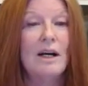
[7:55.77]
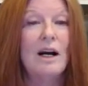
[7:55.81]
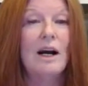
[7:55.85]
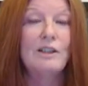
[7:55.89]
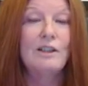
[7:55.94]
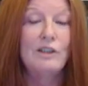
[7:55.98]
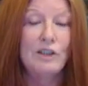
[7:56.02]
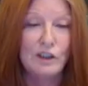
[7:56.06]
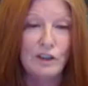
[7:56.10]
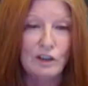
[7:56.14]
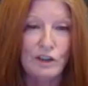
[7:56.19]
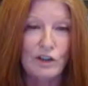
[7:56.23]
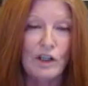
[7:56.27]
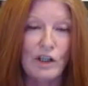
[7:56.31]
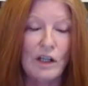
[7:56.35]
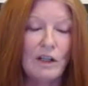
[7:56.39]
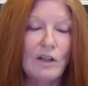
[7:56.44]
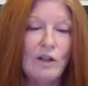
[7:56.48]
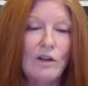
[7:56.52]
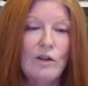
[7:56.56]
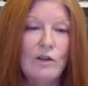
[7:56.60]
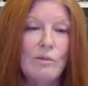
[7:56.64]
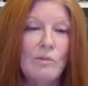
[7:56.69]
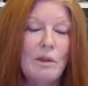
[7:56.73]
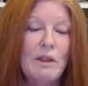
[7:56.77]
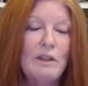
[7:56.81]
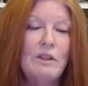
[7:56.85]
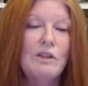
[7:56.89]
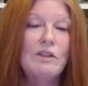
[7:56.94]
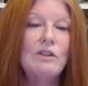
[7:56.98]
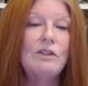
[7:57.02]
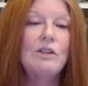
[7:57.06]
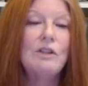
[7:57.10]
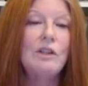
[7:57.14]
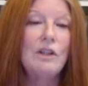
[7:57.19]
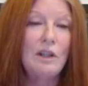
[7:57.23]
I just channel the
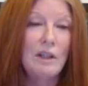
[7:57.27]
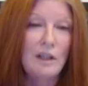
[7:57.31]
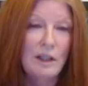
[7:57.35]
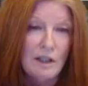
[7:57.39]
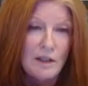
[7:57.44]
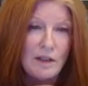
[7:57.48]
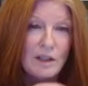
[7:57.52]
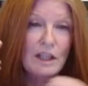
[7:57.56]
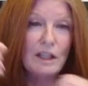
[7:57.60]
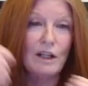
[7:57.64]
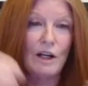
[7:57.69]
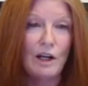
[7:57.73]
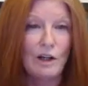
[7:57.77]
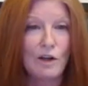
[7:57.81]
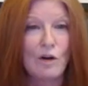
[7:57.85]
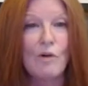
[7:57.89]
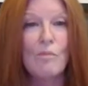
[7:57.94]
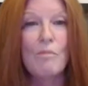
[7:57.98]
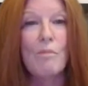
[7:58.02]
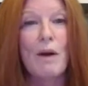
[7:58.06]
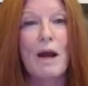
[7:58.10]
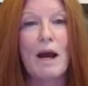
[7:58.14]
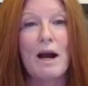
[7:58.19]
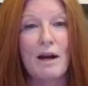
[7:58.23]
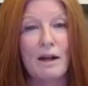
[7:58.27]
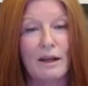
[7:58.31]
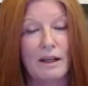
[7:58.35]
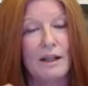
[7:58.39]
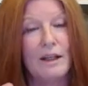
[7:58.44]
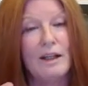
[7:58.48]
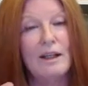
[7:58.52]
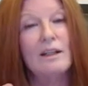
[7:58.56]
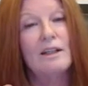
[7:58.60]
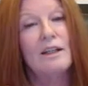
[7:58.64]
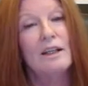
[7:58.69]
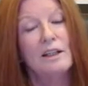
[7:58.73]
message and then I go back
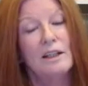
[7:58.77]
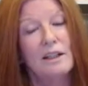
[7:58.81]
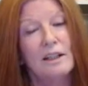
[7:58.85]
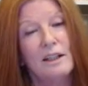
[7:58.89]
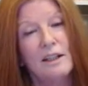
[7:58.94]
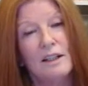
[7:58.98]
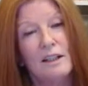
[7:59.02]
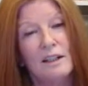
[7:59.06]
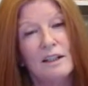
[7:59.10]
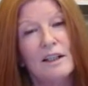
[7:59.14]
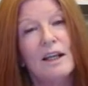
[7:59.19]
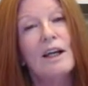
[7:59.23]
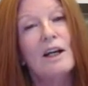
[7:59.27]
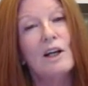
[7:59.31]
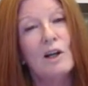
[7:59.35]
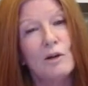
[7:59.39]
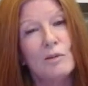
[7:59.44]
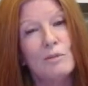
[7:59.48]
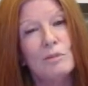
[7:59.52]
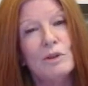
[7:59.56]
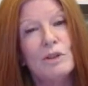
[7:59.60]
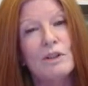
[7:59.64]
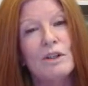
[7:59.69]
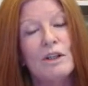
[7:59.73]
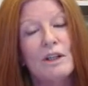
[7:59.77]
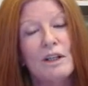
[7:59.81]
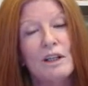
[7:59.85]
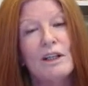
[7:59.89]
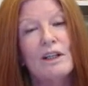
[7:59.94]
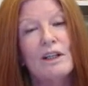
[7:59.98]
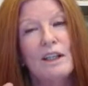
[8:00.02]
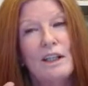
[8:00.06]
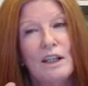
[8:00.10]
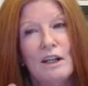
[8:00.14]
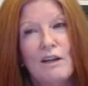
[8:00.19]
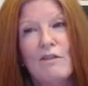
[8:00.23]
and it, it helps
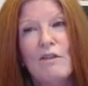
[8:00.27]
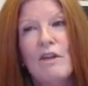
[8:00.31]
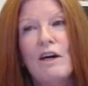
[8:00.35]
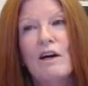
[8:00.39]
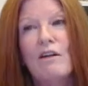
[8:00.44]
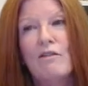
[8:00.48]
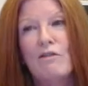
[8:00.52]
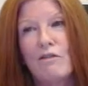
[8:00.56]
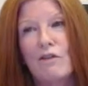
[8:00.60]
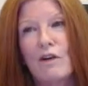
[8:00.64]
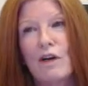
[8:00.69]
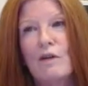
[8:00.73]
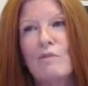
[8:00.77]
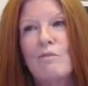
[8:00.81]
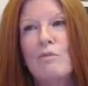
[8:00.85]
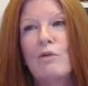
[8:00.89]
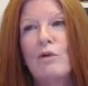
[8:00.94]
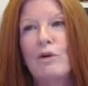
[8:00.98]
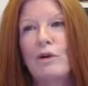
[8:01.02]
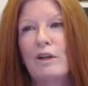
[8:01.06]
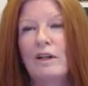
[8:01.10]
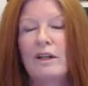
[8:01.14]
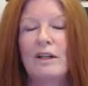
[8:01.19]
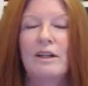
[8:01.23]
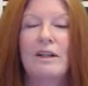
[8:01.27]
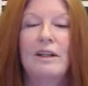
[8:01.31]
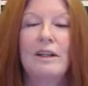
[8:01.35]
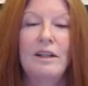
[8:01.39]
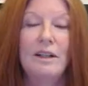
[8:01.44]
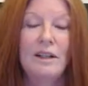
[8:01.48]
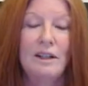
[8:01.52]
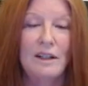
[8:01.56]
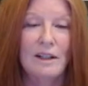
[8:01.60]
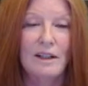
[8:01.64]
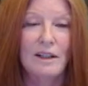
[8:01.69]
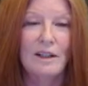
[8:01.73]
give that framework
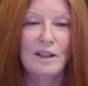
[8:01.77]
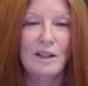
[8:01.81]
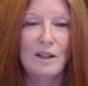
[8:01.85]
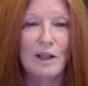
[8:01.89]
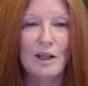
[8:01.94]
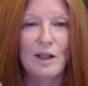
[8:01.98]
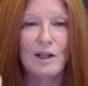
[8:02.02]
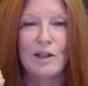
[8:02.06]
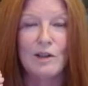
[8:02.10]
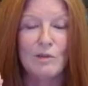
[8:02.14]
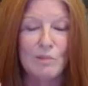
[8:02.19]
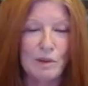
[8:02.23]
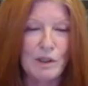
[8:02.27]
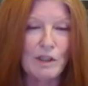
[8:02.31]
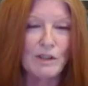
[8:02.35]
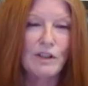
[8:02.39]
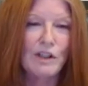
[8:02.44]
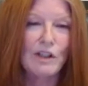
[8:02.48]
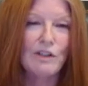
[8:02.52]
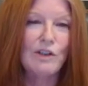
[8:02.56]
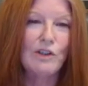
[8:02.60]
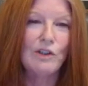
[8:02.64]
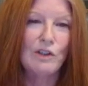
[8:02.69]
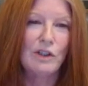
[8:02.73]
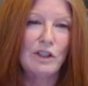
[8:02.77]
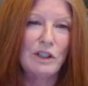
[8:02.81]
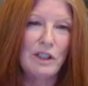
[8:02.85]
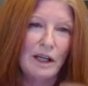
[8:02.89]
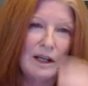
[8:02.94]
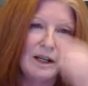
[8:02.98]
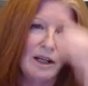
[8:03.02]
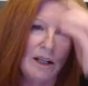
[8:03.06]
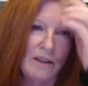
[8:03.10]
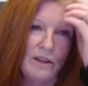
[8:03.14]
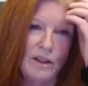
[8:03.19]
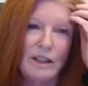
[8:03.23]
and it helps us
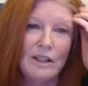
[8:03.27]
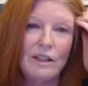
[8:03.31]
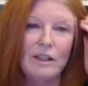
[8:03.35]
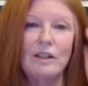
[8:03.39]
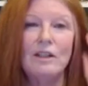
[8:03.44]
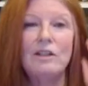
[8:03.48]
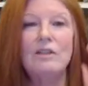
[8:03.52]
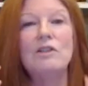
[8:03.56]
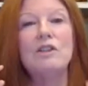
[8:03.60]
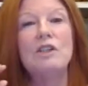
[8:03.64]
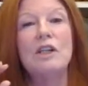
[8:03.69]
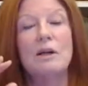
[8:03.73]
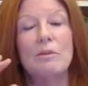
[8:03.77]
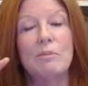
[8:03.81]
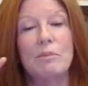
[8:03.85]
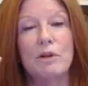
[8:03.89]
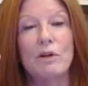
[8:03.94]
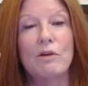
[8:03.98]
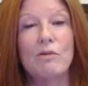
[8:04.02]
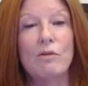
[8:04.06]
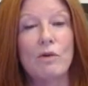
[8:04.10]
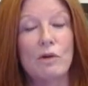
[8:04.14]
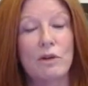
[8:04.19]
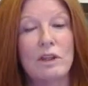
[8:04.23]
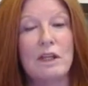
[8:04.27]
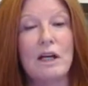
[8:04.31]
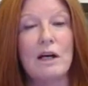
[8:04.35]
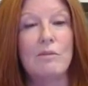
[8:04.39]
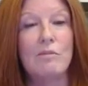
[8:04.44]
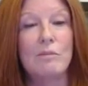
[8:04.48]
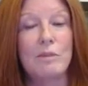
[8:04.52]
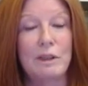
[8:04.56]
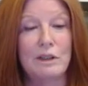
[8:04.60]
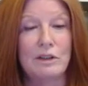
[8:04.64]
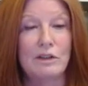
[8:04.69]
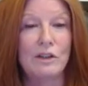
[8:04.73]
understand the depth of what
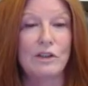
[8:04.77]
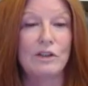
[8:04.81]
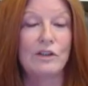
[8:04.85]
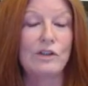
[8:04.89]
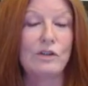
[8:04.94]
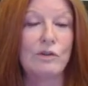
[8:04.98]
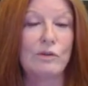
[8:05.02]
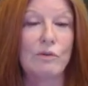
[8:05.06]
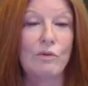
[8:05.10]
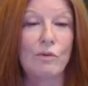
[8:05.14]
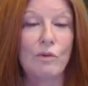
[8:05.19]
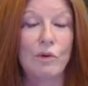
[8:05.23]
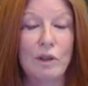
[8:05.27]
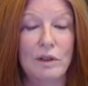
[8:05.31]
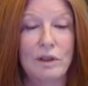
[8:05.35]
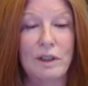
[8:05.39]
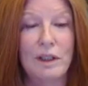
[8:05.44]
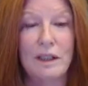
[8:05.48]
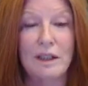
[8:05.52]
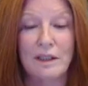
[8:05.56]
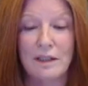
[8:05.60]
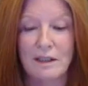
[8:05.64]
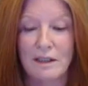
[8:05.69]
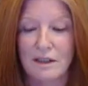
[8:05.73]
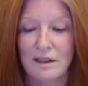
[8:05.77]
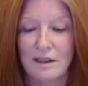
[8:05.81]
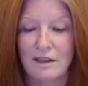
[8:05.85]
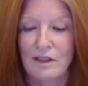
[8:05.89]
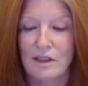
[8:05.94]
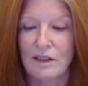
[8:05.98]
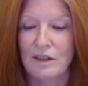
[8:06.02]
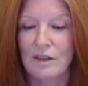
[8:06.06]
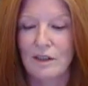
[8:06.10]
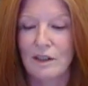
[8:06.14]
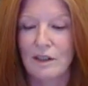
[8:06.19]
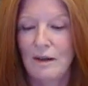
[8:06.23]
that message really
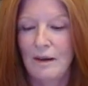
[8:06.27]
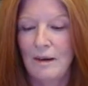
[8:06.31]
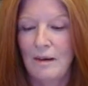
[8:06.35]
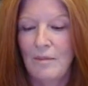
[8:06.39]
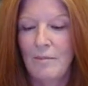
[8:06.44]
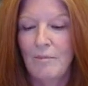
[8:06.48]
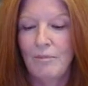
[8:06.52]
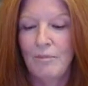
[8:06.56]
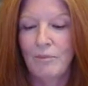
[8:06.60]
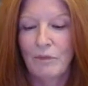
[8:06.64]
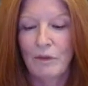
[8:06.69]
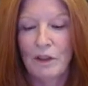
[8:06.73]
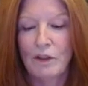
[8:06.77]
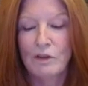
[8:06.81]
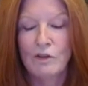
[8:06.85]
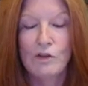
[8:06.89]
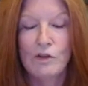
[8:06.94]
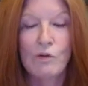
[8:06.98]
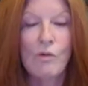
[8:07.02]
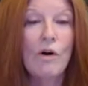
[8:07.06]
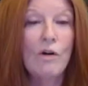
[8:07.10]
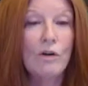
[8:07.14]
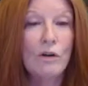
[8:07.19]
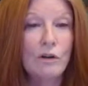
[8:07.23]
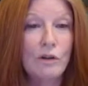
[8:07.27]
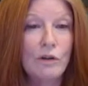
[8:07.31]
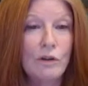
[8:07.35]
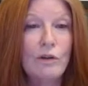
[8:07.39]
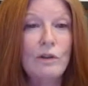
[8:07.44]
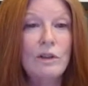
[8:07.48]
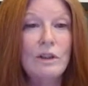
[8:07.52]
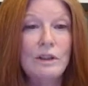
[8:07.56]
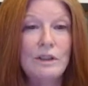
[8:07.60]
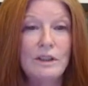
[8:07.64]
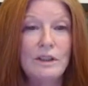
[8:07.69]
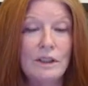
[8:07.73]
is. And Djwhal
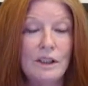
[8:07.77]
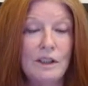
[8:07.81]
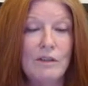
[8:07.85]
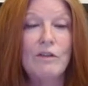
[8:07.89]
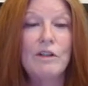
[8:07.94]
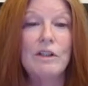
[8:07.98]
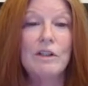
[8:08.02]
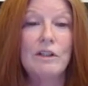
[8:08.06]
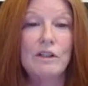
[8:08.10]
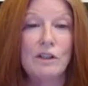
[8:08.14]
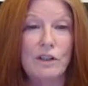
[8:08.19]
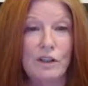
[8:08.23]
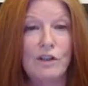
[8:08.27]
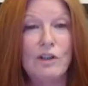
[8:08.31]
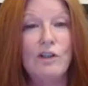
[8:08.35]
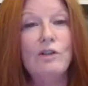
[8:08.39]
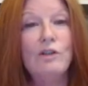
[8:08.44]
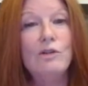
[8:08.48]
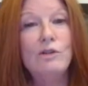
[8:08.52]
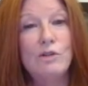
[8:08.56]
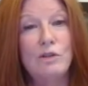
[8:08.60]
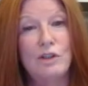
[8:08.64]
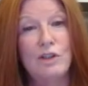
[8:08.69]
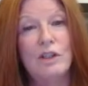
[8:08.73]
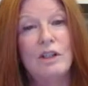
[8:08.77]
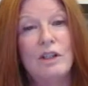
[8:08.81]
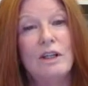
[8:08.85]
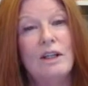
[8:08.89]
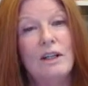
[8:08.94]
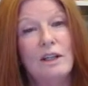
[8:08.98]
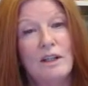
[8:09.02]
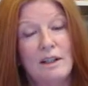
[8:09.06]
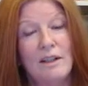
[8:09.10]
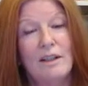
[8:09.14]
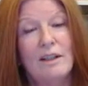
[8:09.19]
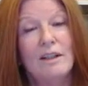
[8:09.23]
Khul has given us a huge
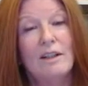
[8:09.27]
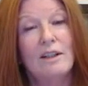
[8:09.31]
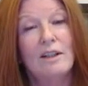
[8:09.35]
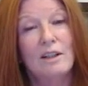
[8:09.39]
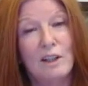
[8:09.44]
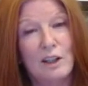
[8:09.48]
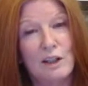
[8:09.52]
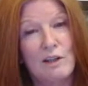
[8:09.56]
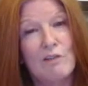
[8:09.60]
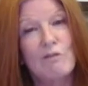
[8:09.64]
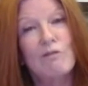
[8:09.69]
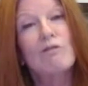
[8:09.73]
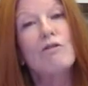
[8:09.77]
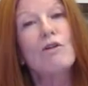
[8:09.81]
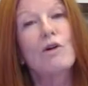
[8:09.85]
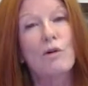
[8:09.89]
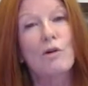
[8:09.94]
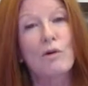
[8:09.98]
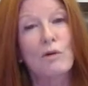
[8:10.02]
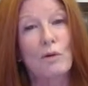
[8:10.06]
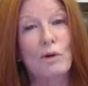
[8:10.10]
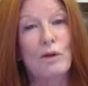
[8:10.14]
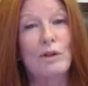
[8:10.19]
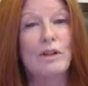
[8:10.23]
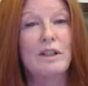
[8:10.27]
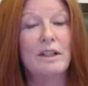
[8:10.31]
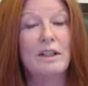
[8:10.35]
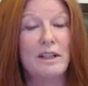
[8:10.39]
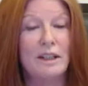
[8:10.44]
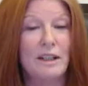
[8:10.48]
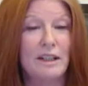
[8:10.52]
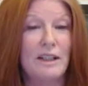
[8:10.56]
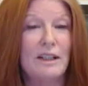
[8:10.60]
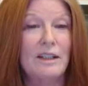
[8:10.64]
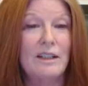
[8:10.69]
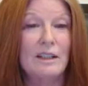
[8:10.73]
leap forward
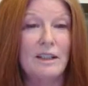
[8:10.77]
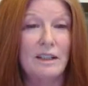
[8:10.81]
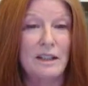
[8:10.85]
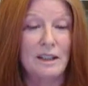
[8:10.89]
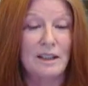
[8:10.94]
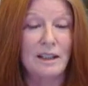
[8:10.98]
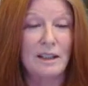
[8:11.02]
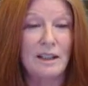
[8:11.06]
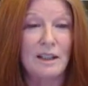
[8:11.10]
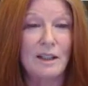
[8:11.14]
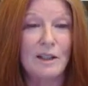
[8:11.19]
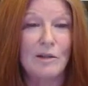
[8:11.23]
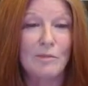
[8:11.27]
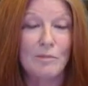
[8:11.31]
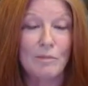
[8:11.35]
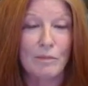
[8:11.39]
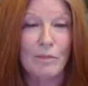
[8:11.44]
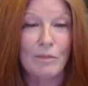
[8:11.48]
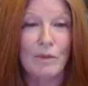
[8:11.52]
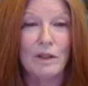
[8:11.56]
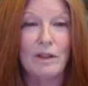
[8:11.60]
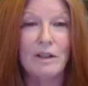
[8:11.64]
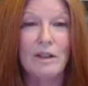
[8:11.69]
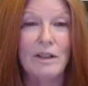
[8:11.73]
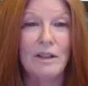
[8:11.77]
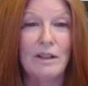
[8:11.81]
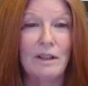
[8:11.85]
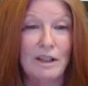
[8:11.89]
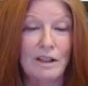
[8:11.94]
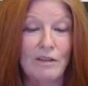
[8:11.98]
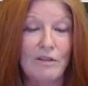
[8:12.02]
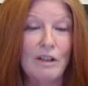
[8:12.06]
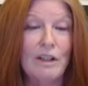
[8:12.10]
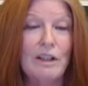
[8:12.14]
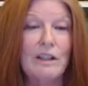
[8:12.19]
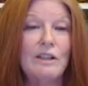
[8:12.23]
in him
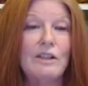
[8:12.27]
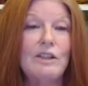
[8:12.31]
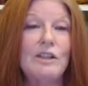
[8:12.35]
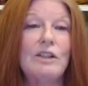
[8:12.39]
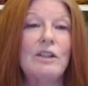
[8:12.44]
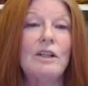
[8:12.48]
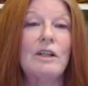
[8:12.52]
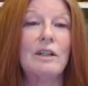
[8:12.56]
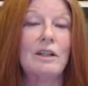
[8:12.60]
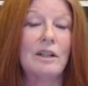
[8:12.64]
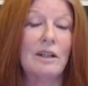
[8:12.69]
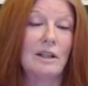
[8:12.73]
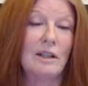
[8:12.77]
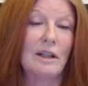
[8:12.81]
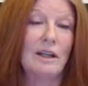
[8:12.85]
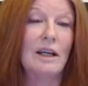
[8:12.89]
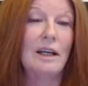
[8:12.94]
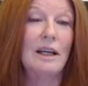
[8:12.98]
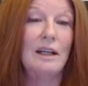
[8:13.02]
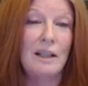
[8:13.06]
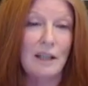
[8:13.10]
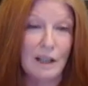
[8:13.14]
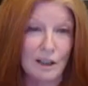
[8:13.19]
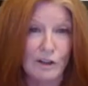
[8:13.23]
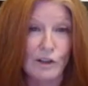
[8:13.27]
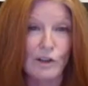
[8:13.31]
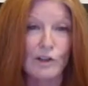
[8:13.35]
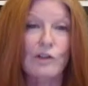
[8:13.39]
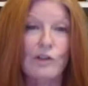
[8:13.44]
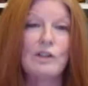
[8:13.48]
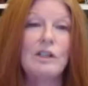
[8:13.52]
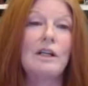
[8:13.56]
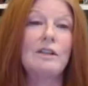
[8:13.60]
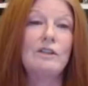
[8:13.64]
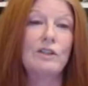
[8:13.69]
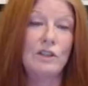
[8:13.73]
giving us an
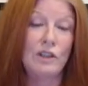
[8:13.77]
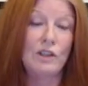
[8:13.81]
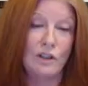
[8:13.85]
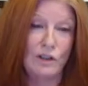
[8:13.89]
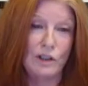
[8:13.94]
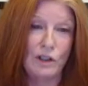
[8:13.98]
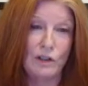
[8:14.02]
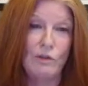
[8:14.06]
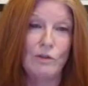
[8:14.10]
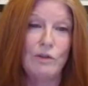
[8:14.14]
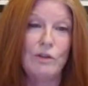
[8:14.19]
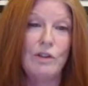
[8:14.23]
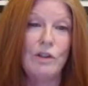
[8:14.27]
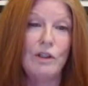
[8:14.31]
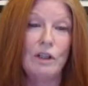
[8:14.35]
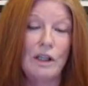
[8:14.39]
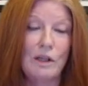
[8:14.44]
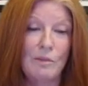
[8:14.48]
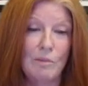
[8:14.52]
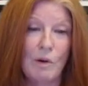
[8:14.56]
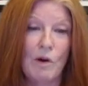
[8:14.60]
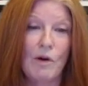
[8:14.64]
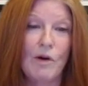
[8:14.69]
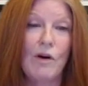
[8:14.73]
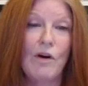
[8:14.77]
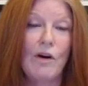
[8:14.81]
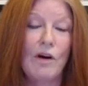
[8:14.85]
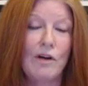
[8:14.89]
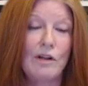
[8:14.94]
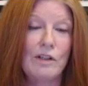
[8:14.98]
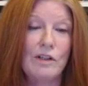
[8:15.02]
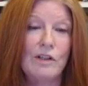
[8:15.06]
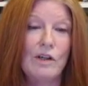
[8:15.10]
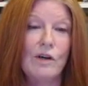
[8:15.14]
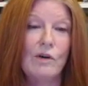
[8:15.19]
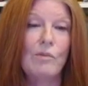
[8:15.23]
exercise to do to keep our
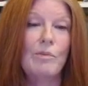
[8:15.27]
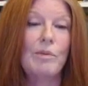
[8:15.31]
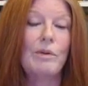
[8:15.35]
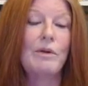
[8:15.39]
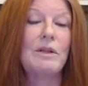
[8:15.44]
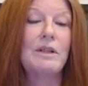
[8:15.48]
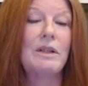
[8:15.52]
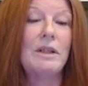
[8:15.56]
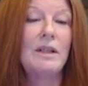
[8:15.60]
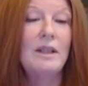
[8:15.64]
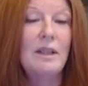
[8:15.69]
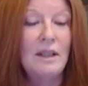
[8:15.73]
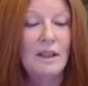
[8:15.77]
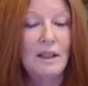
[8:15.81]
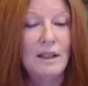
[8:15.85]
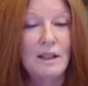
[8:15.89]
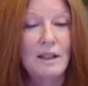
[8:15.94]
hearts open